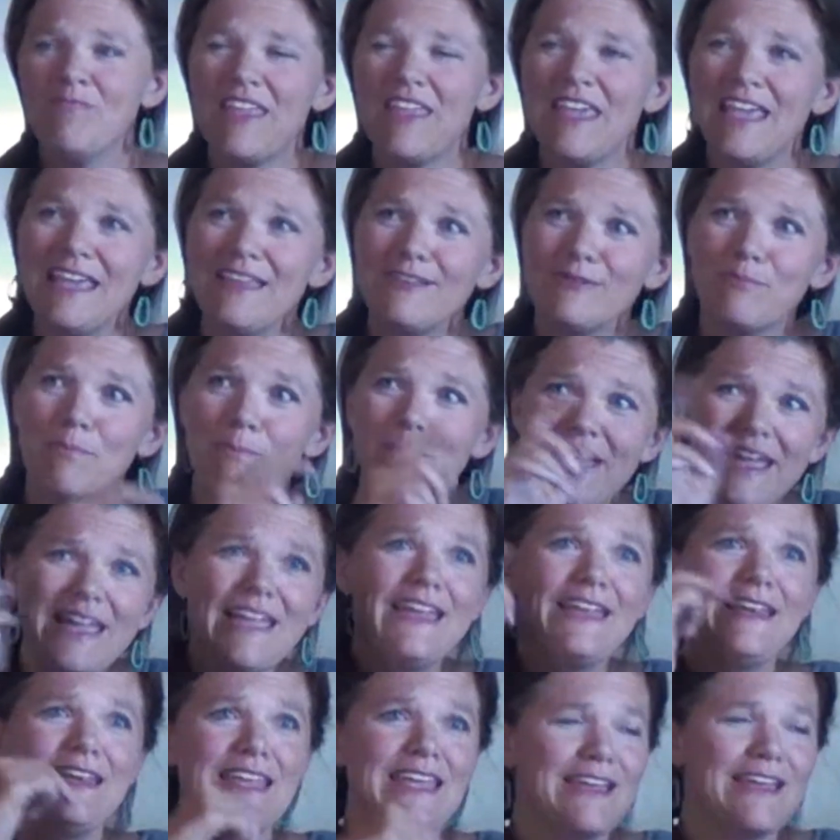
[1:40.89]
He's
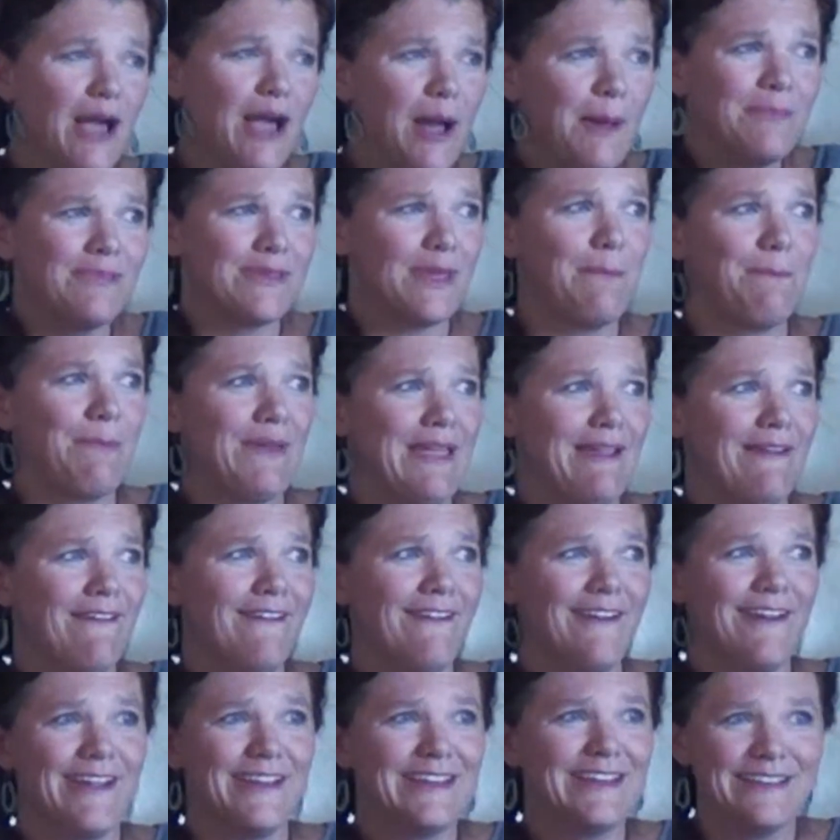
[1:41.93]
mean. He comes up
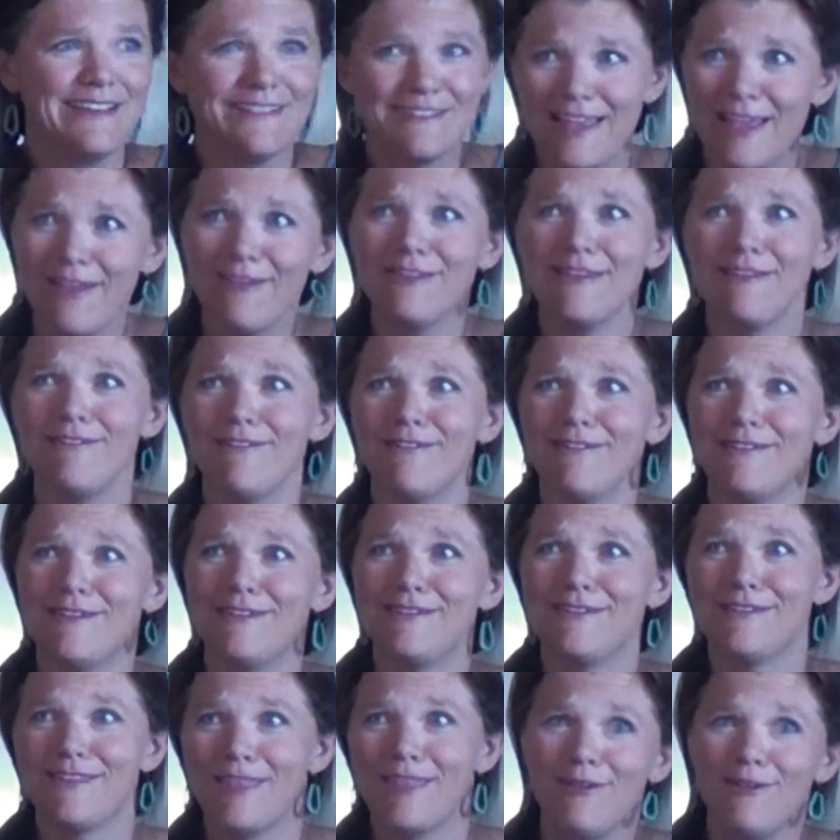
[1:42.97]
here and he tells everyone
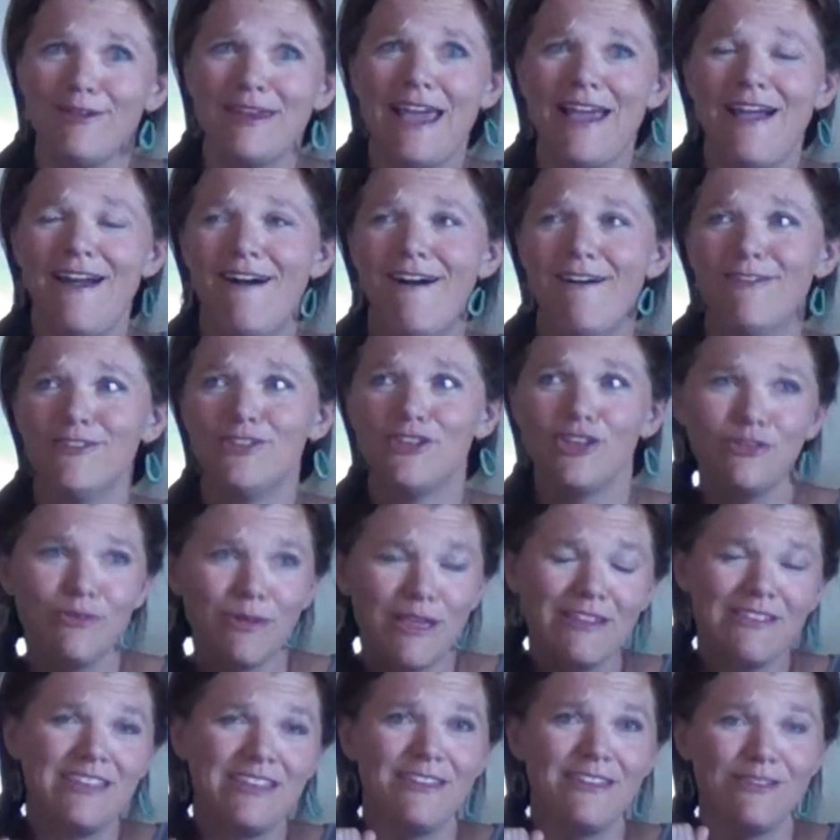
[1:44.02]
to slow down just
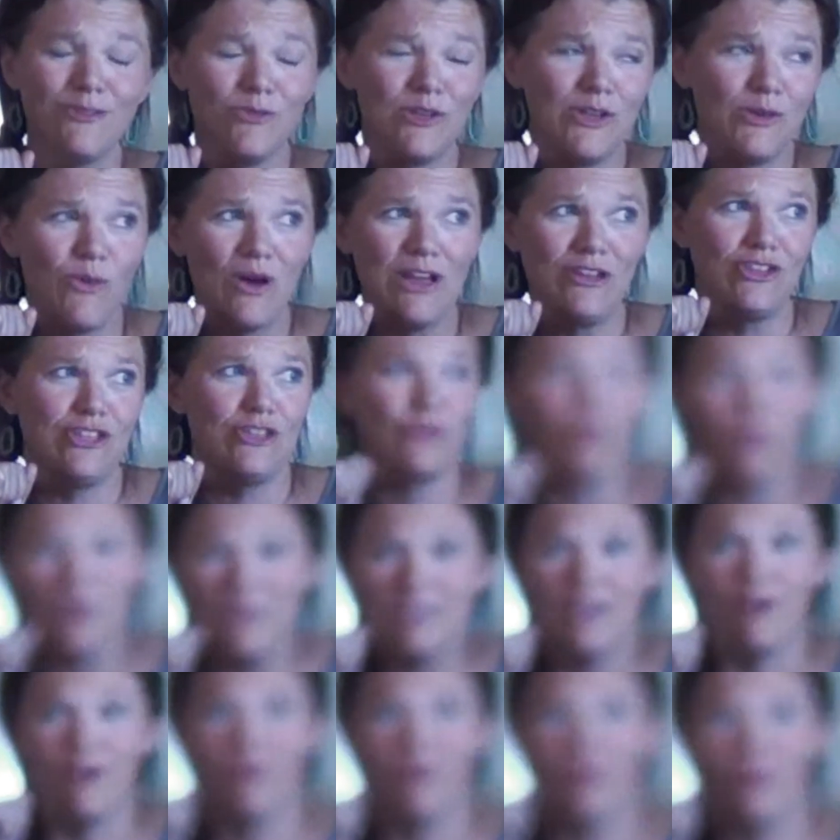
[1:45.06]
because he doesn't want to wash his
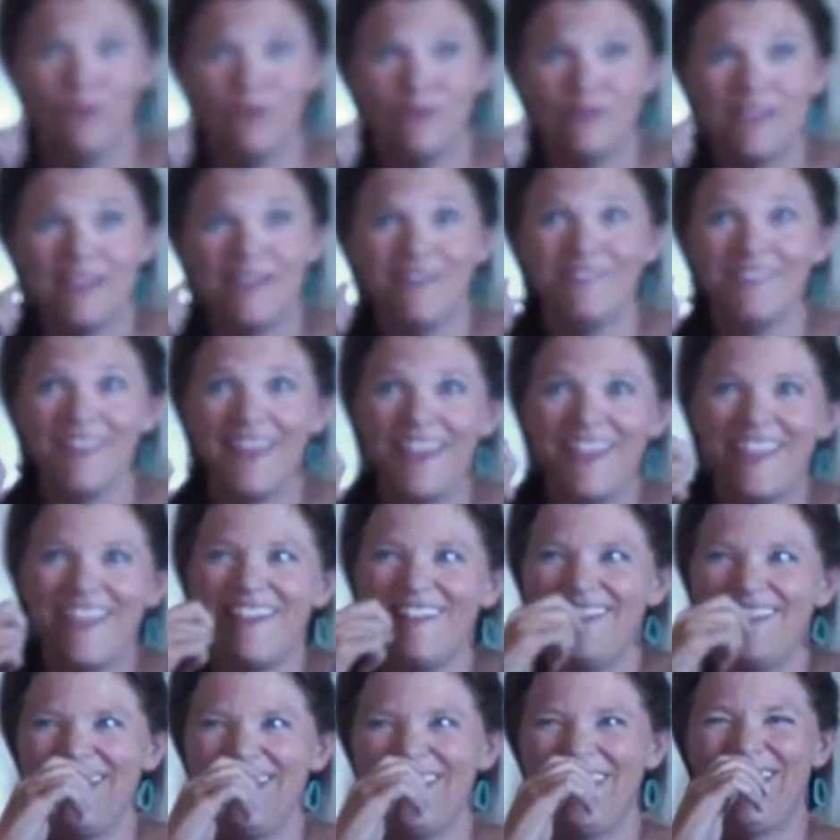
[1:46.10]
windows, and like,
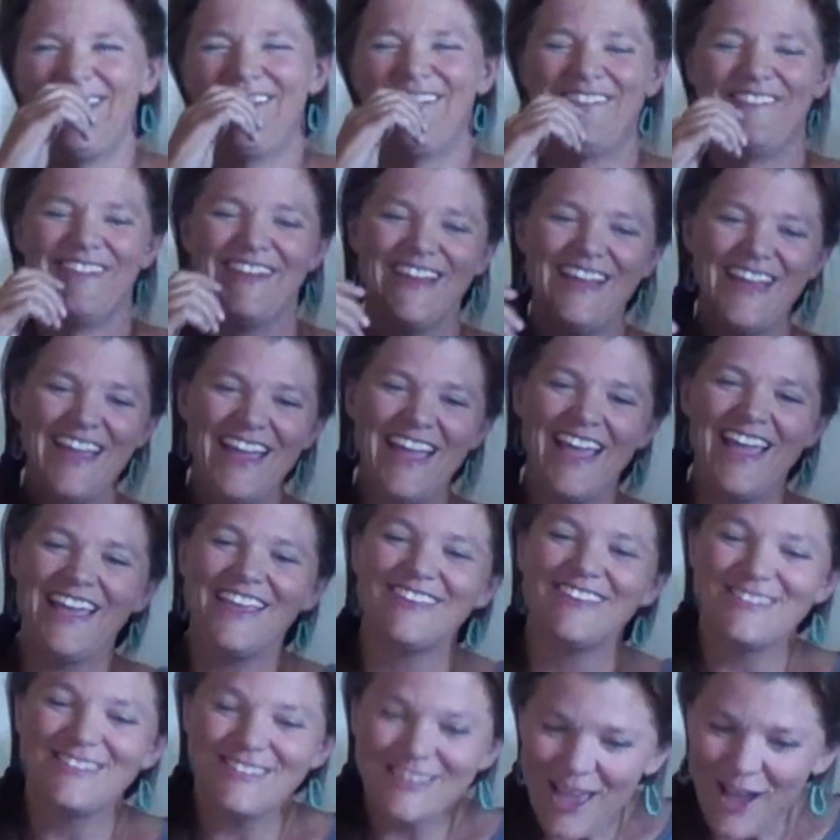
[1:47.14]
you know.
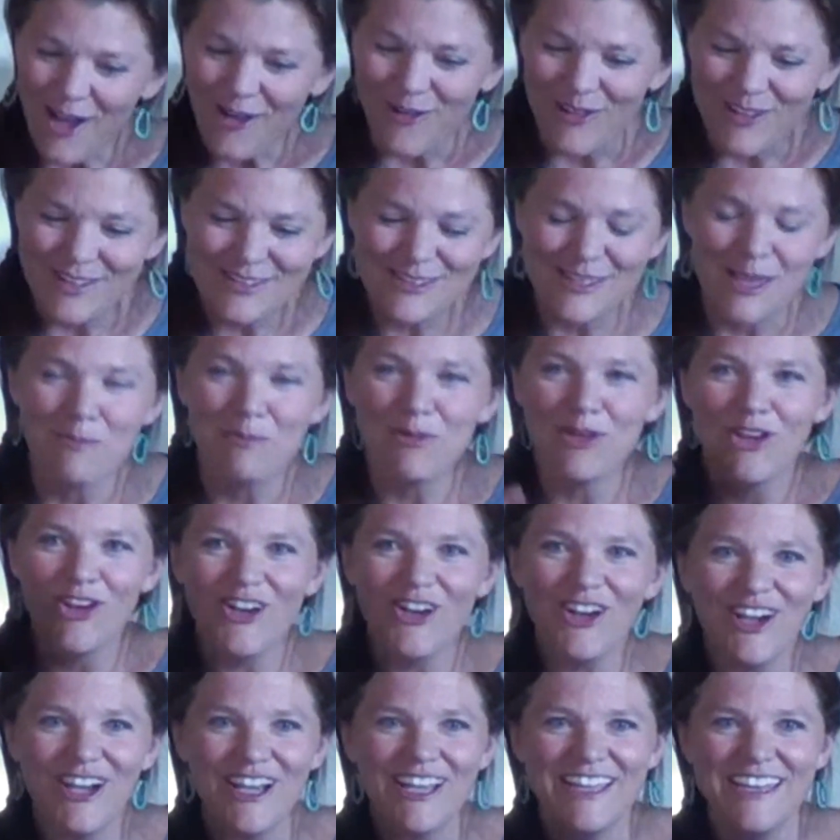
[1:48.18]
Yeah. So some
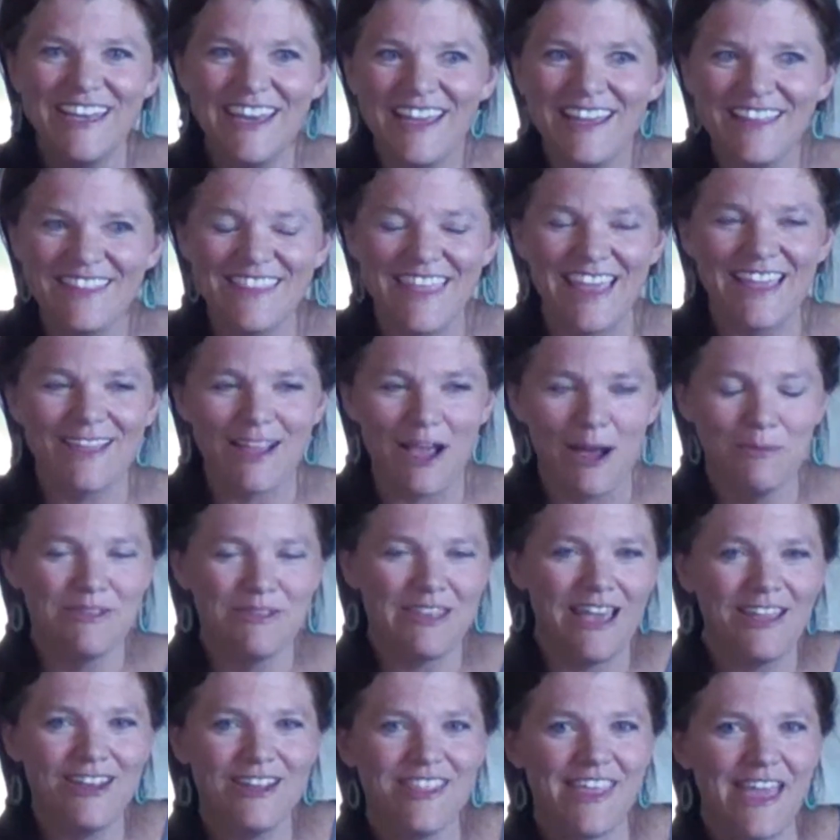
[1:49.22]
good that comes
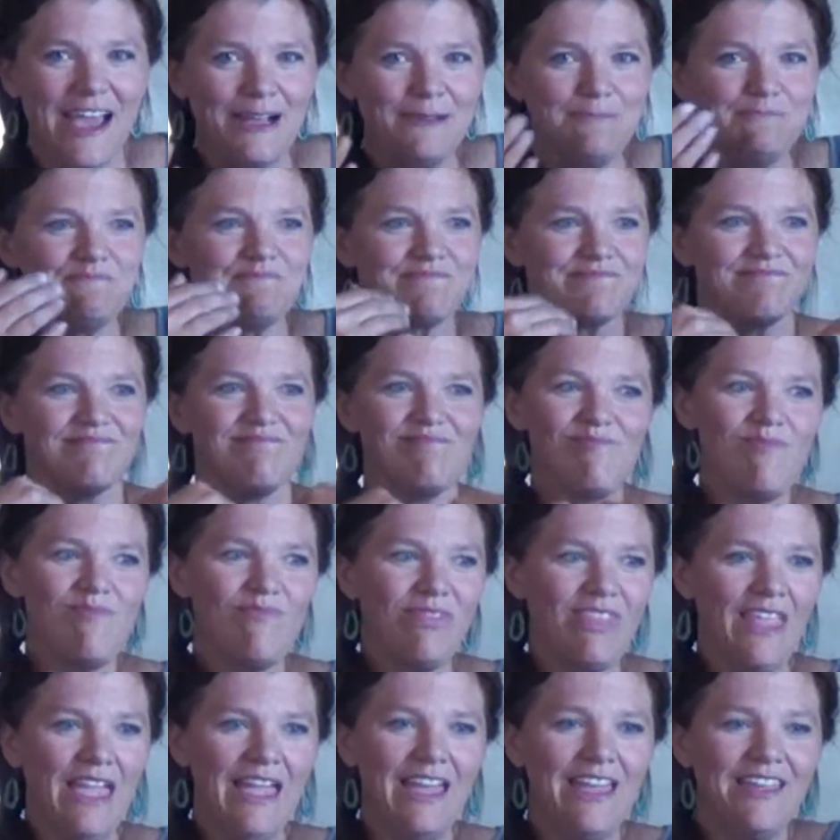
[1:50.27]
out of that
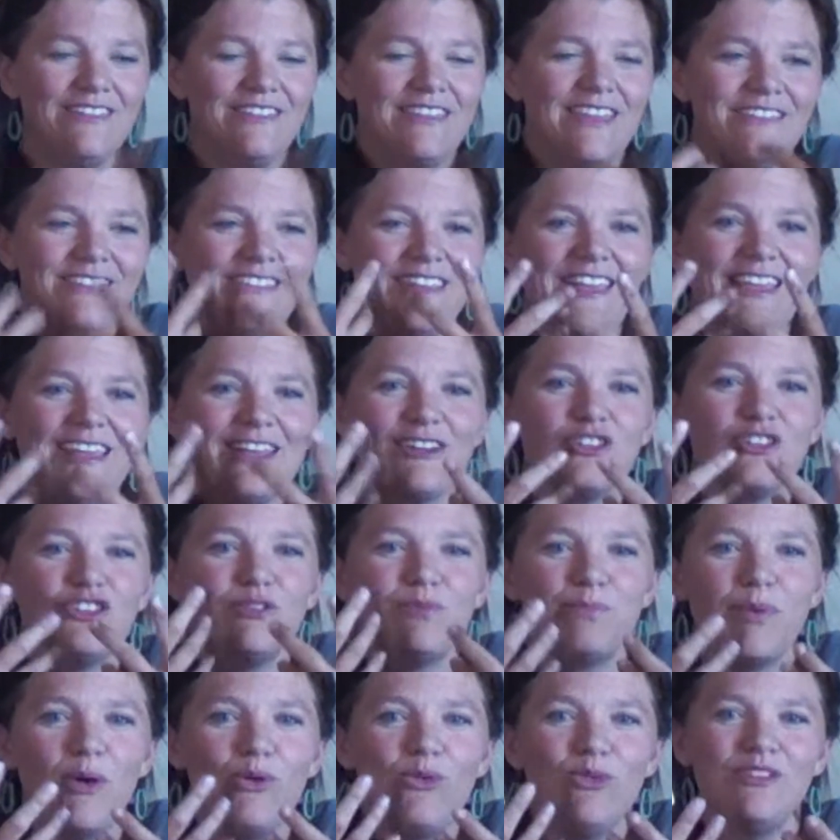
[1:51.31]
is it
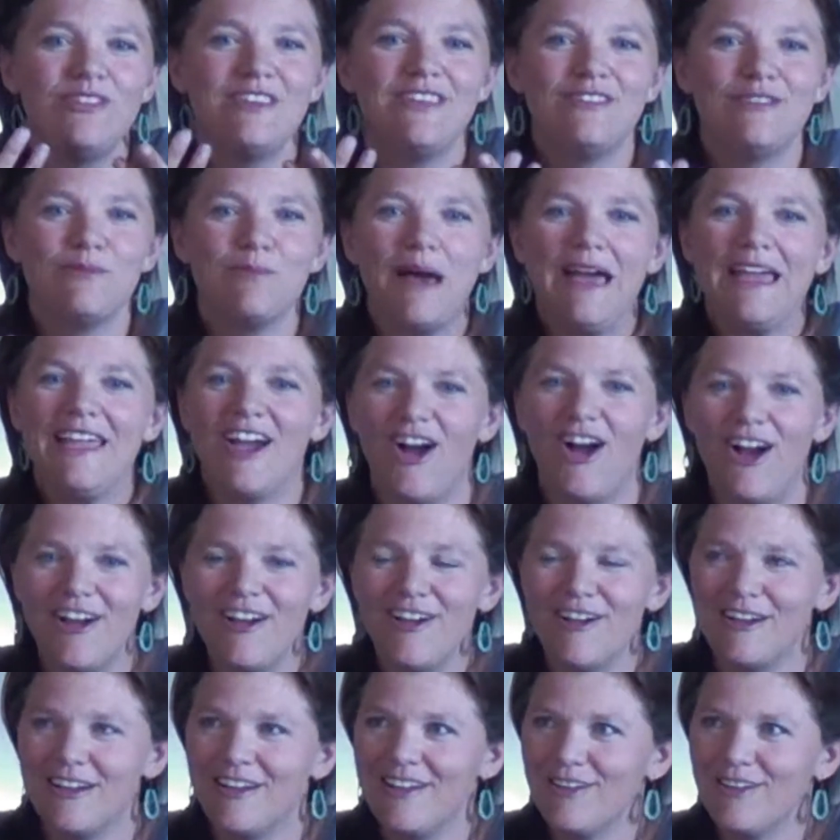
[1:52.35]
exposes my heart,